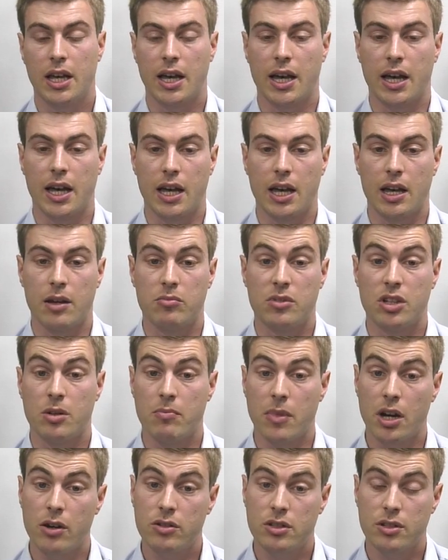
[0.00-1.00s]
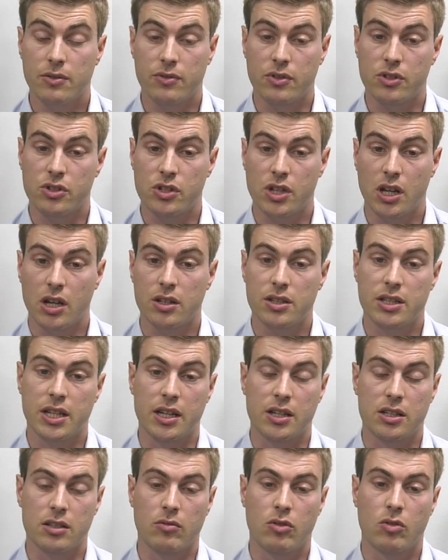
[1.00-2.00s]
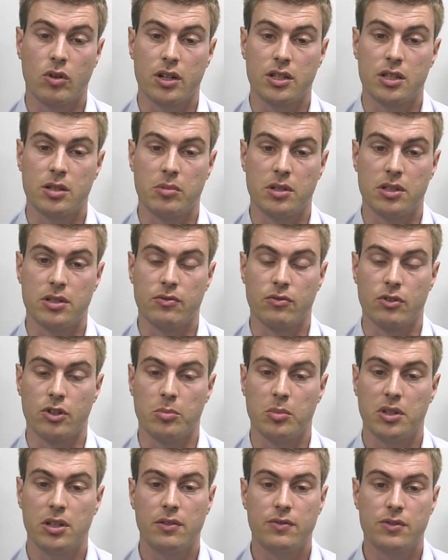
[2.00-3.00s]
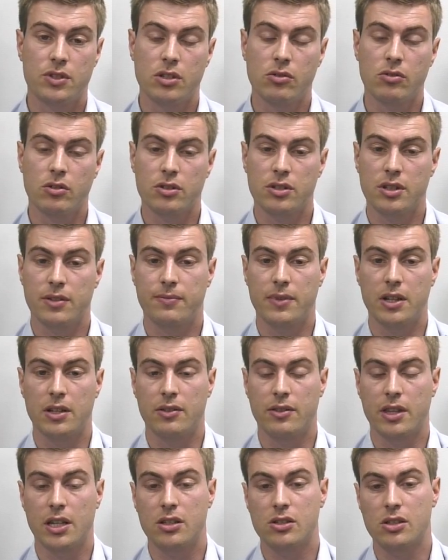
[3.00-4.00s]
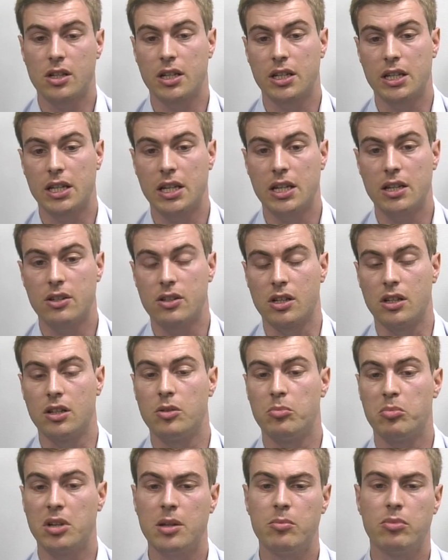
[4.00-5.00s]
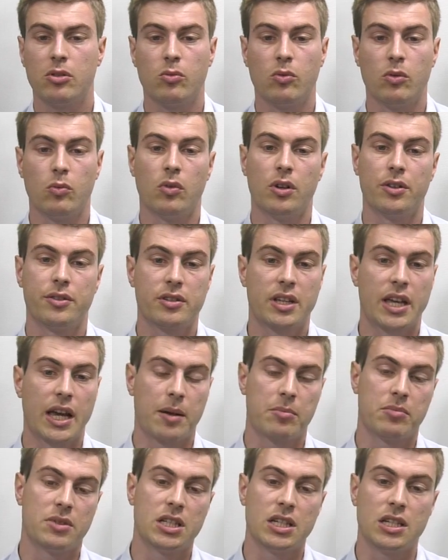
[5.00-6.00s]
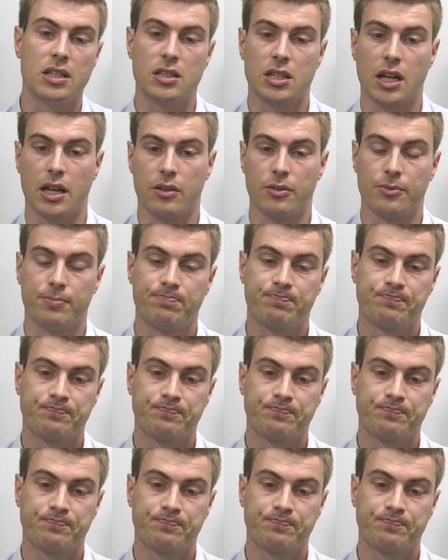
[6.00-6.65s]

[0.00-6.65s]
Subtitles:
Your motor for a start takes up quite a bit of room, and you've still got to fit things like gears in, and people will want cab detail.